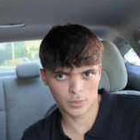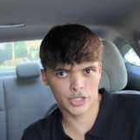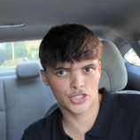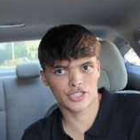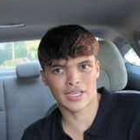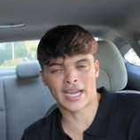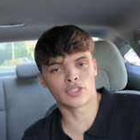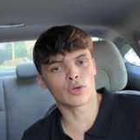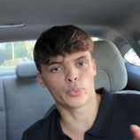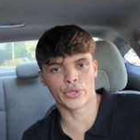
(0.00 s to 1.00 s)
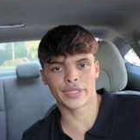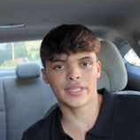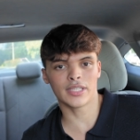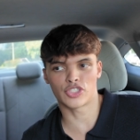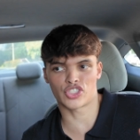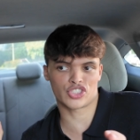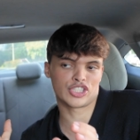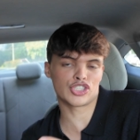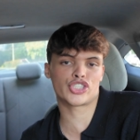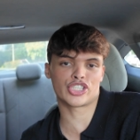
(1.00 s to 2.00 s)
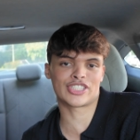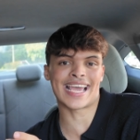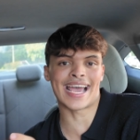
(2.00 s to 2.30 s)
which I don't really. It's just this shit's